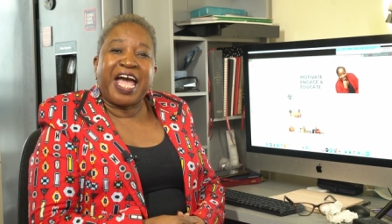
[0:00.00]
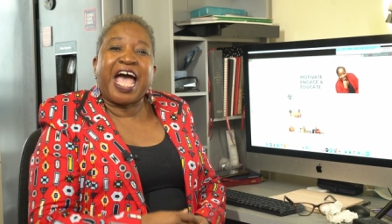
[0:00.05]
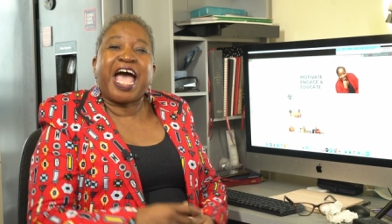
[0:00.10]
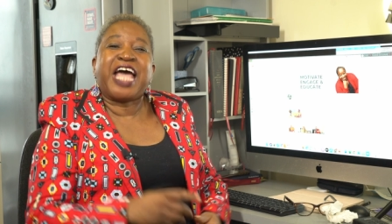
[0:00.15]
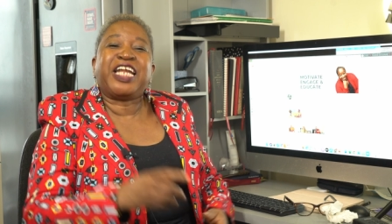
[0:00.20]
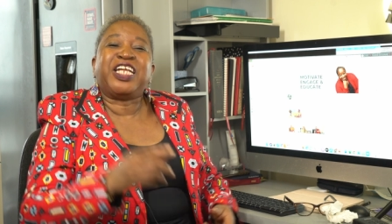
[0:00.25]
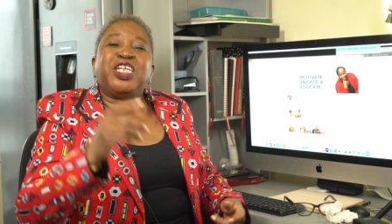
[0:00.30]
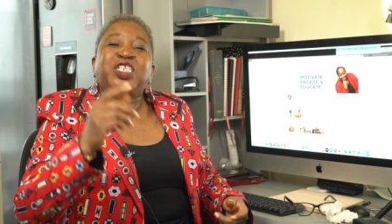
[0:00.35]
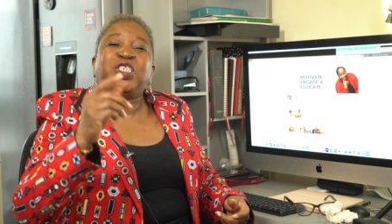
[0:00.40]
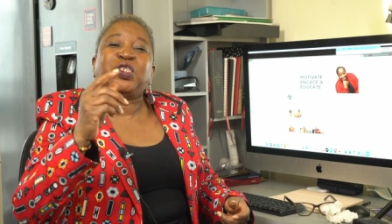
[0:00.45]

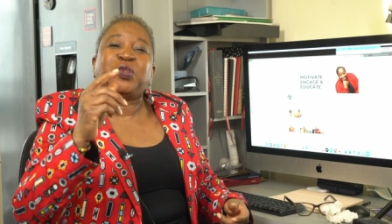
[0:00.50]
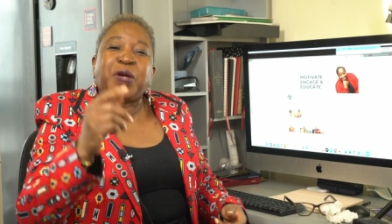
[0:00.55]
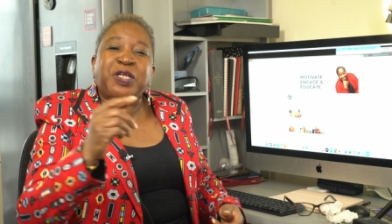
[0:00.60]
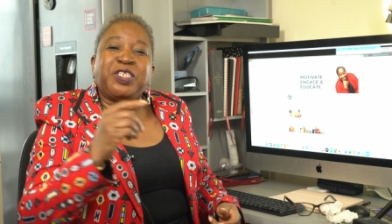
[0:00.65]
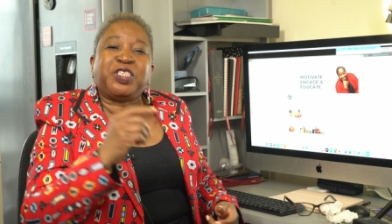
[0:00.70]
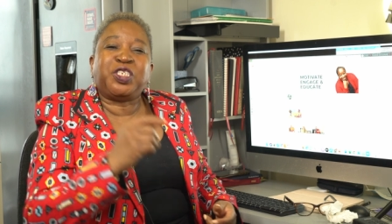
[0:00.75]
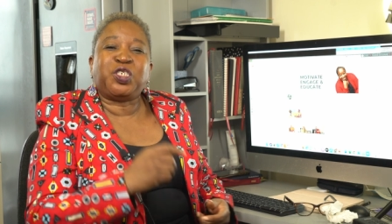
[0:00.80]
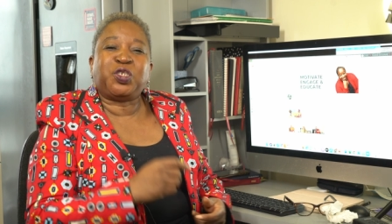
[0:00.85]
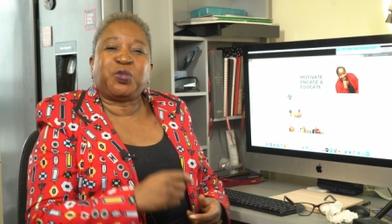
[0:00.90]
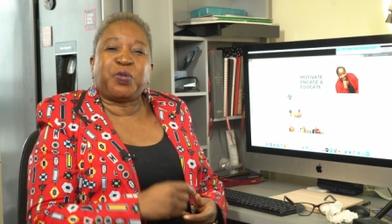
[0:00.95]
and in
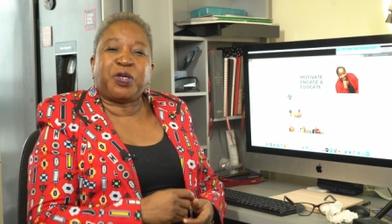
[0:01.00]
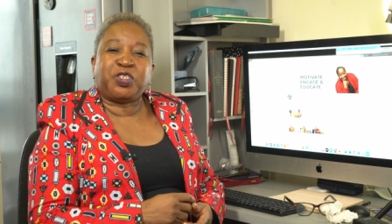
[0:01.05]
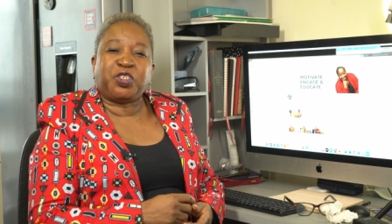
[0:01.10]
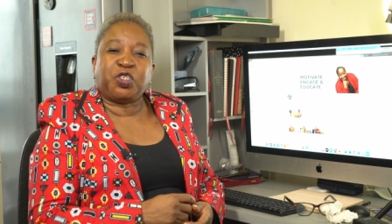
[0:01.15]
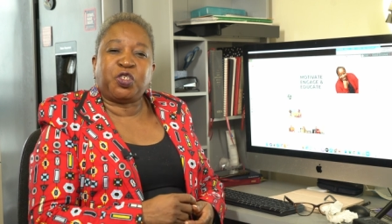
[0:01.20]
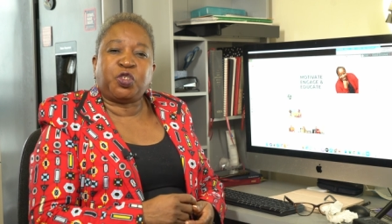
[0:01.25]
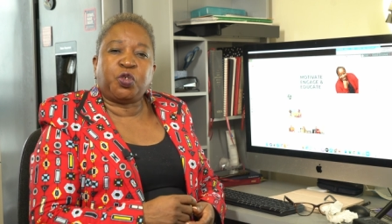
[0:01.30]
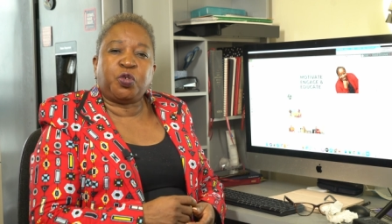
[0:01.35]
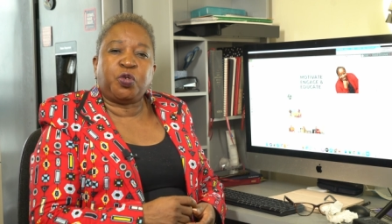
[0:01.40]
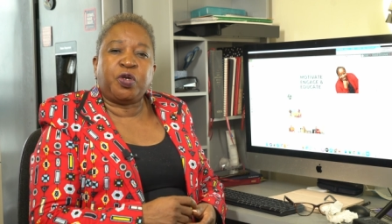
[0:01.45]

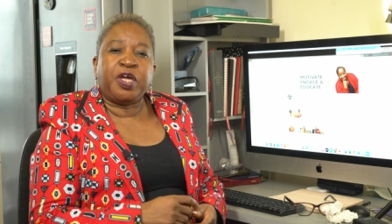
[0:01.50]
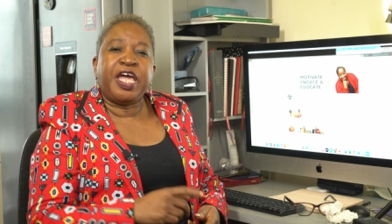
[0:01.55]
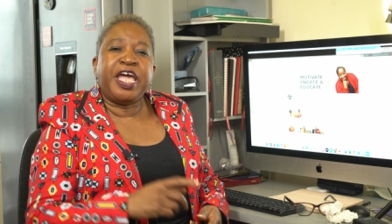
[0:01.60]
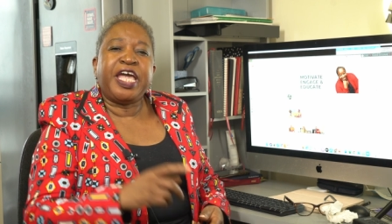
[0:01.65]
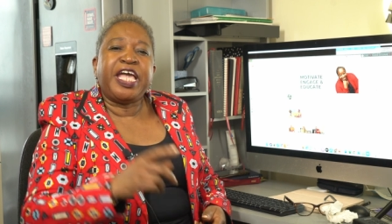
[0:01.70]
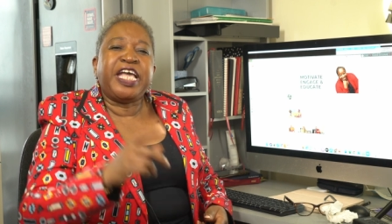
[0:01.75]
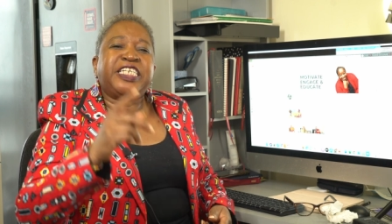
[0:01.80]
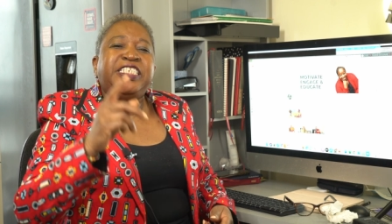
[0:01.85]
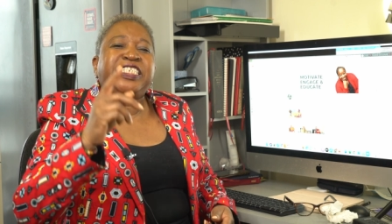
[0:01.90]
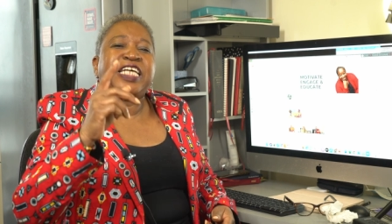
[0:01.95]
2022
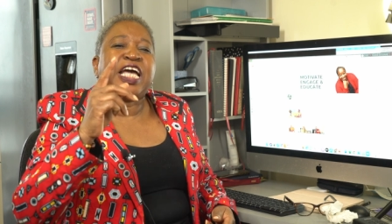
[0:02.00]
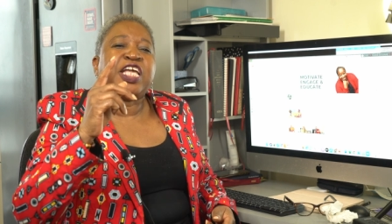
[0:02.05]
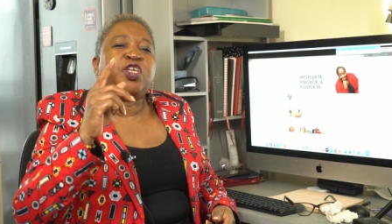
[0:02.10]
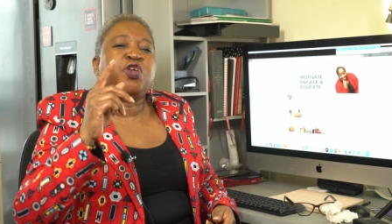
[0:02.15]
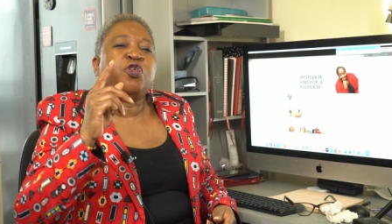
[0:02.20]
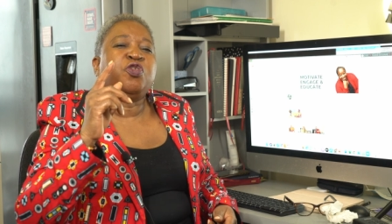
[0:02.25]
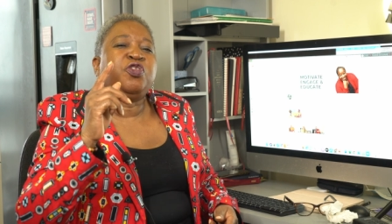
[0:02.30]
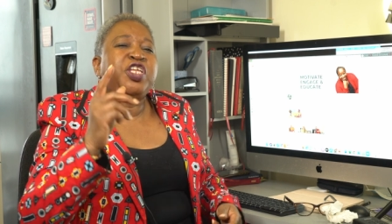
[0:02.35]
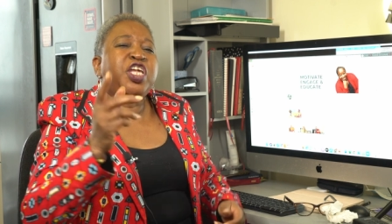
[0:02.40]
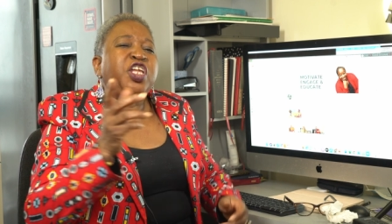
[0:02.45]
is that
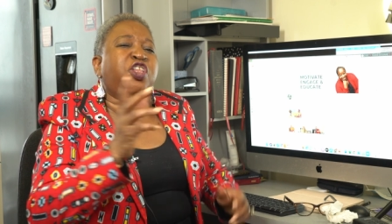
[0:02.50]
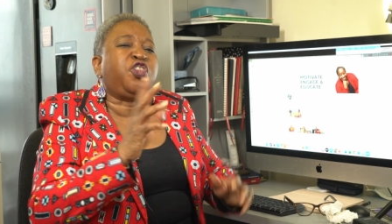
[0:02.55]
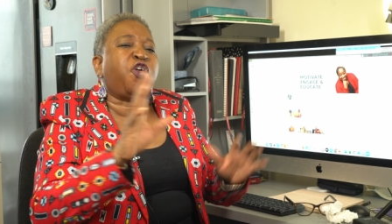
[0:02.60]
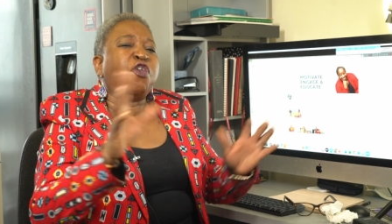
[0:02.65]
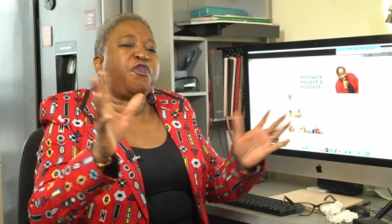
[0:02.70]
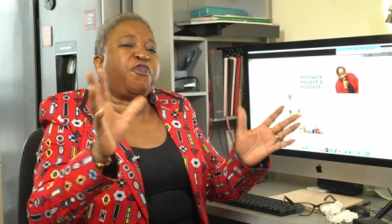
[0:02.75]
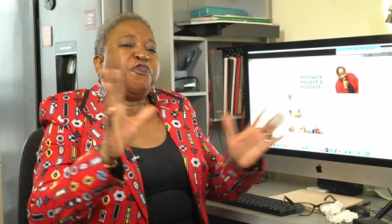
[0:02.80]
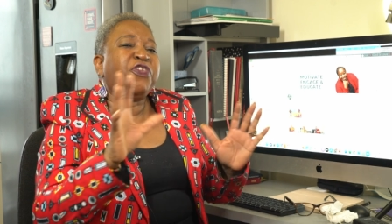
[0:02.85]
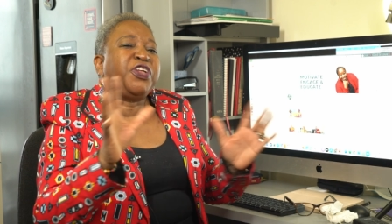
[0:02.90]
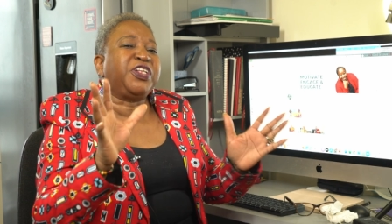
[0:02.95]
you need
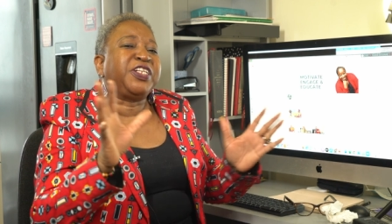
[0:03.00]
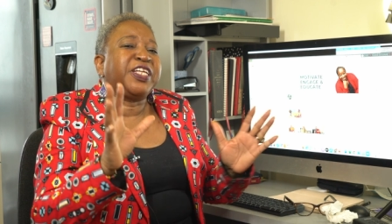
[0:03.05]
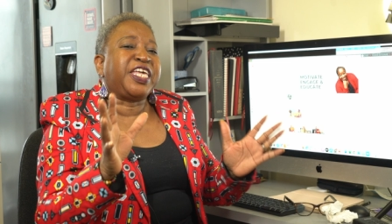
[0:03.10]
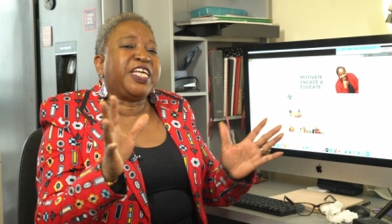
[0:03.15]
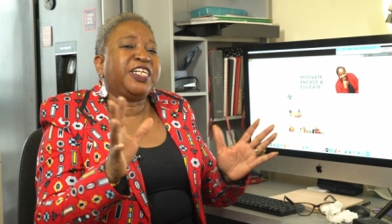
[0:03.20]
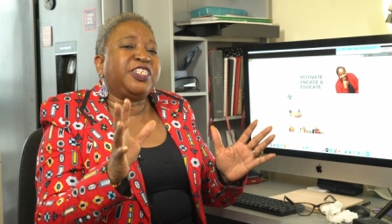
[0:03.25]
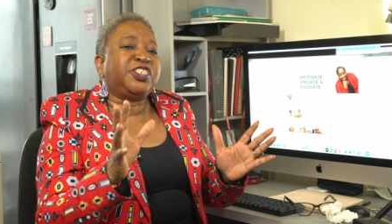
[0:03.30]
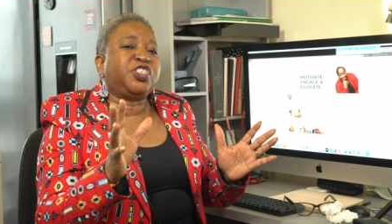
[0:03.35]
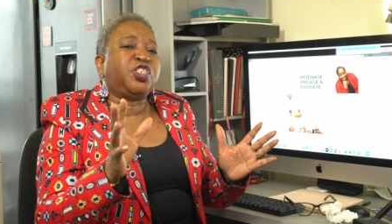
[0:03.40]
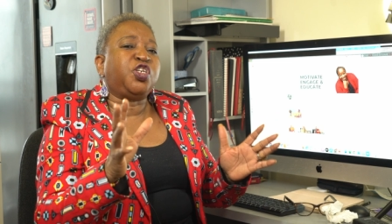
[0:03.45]
not feel
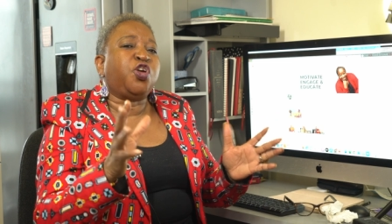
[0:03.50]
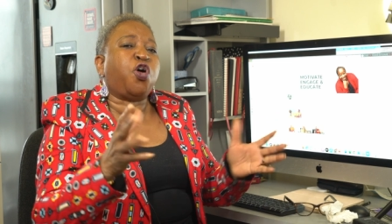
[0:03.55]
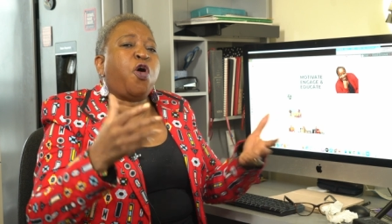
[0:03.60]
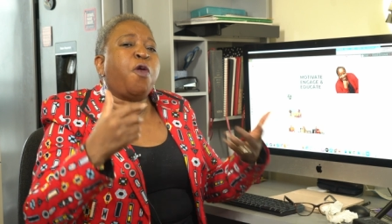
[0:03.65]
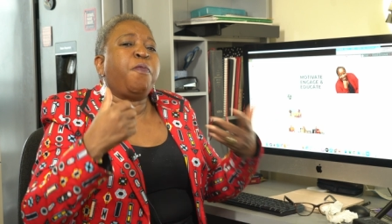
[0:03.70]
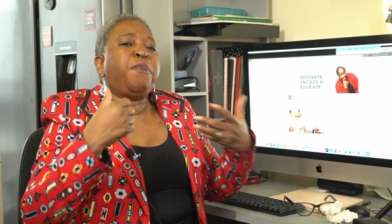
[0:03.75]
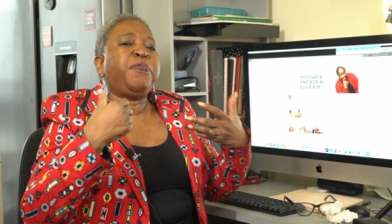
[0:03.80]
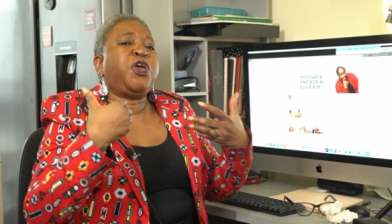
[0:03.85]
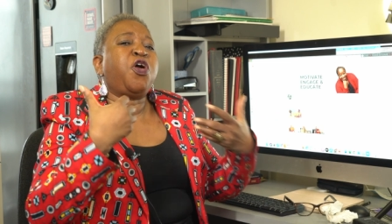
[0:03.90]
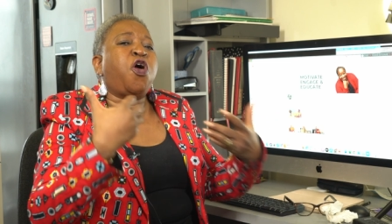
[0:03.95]
guilty
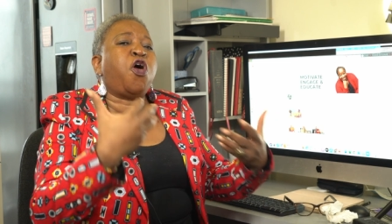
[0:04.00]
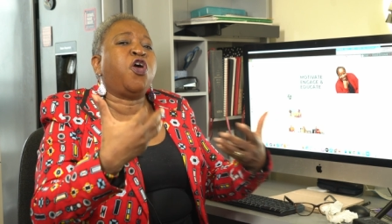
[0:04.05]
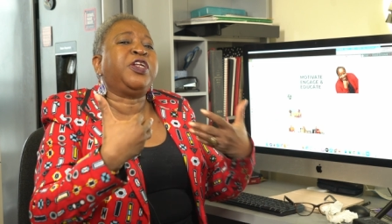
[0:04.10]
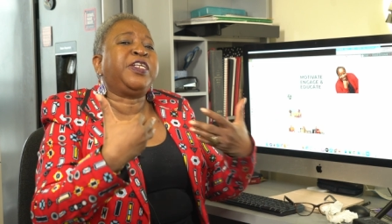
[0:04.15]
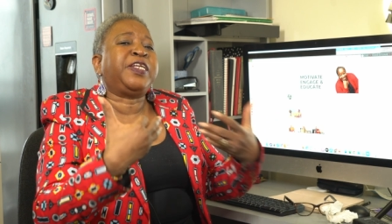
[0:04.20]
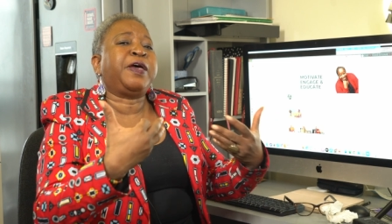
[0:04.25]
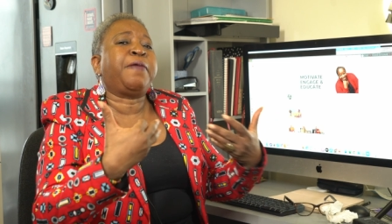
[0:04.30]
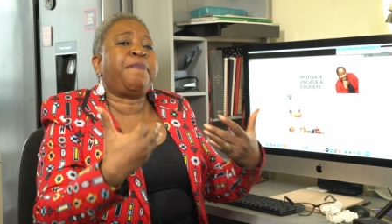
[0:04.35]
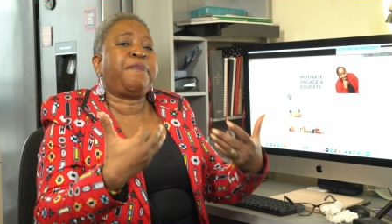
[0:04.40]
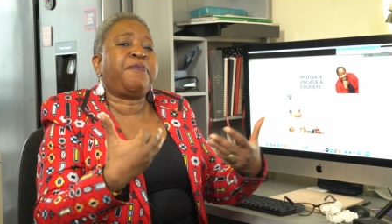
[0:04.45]
or be
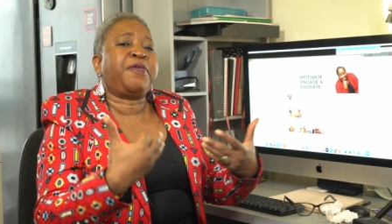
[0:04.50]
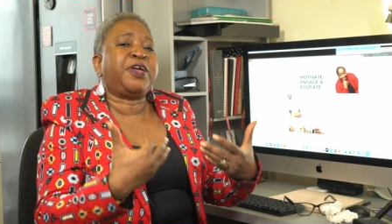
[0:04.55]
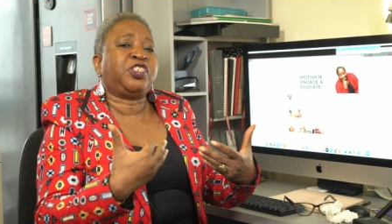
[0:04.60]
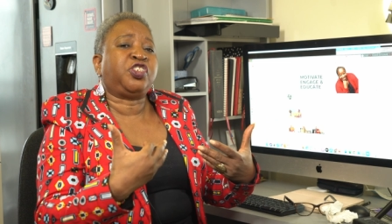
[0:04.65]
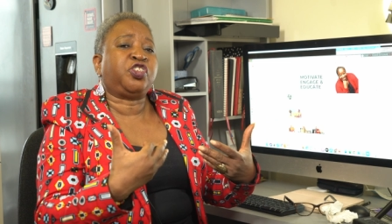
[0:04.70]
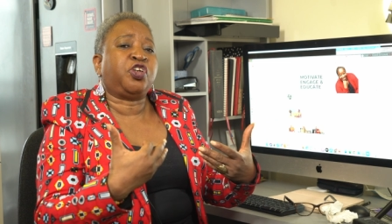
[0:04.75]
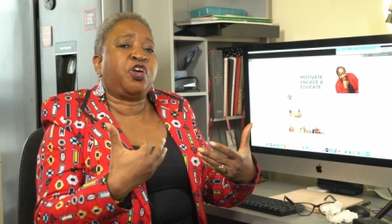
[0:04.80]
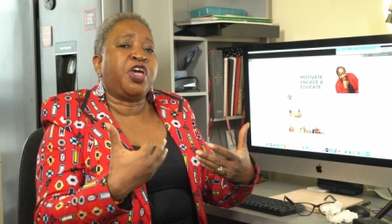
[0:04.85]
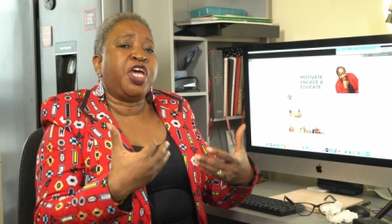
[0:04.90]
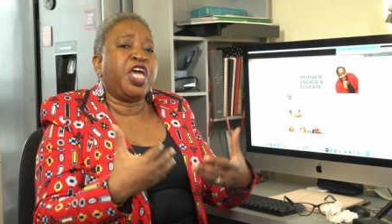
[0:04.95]
under
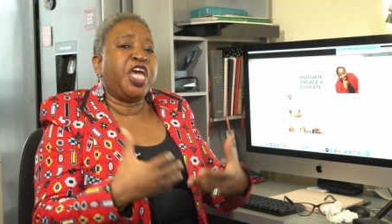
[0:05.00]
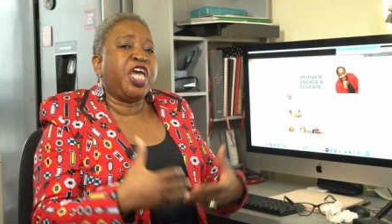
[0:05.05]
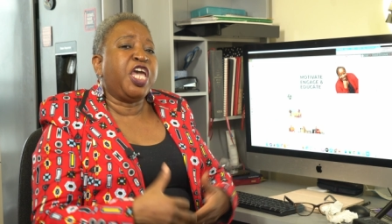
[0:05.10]
pressure